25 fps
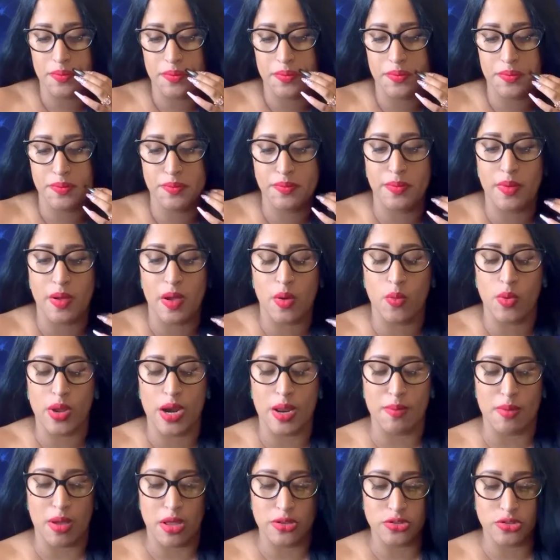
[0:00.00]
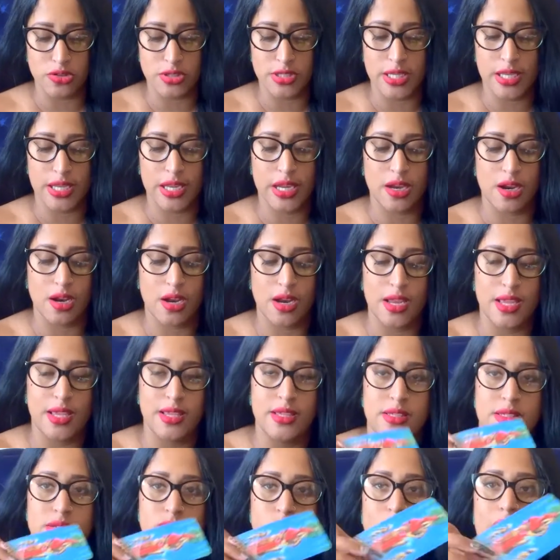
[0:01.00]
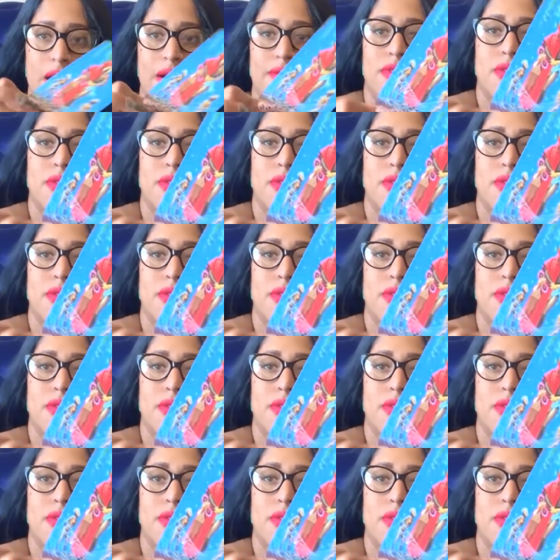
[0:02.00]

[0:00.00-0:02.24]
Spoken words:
But what I'm also seeing here is we have the